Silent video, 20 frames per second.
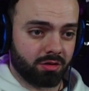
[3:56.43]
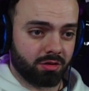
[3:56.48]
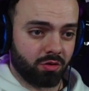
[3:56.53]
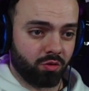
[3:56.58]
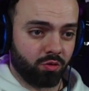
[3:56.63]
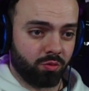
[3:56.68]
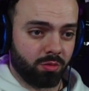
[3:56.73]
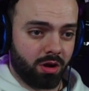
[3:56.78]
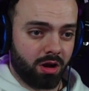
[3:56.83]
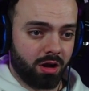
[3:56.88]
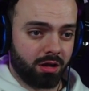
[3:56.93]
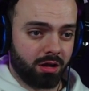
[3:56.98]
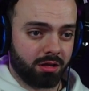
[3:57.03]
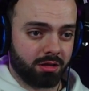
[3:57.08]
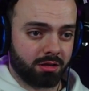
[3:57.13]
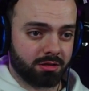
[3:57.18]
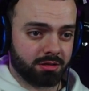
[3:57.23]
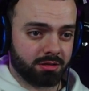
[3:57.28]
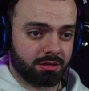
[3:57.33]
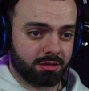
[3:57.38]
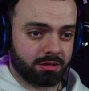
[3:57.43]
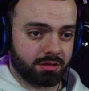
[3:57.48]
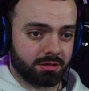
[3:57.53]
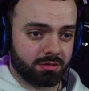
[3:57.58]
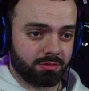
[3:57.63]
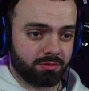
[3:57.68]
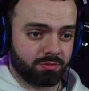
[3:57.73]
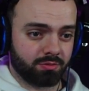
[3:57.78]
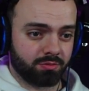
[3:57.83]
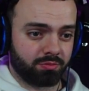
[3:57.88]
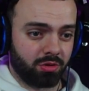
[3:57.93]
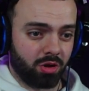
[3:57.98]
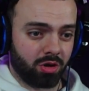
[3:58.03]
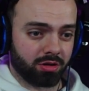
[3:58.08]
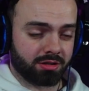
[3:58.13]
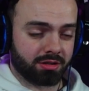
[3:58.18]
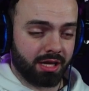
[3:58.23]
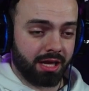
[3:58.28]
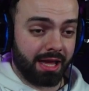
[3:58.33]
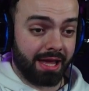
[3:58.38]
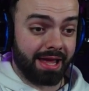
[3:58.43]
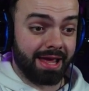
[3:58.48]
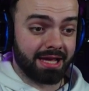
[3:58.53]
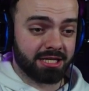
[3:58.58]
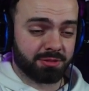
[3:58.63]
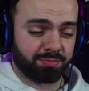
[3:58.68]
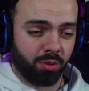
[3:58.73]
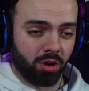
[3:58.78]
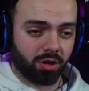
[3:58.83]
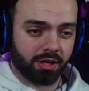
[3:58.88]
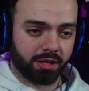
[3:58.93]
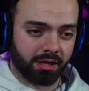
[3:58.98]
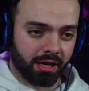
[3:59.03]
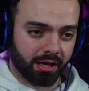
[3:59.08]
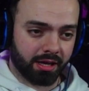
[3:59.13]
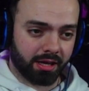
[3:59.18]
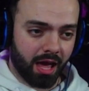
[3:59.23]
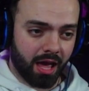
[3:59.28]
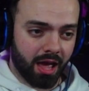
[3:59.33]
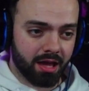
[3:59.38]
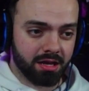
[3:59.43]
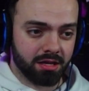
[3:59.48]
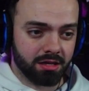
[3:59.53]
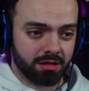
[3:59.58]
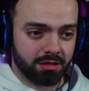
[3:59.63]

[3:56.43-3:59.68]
Oh my! Blocked it. He is blocking it. Okay.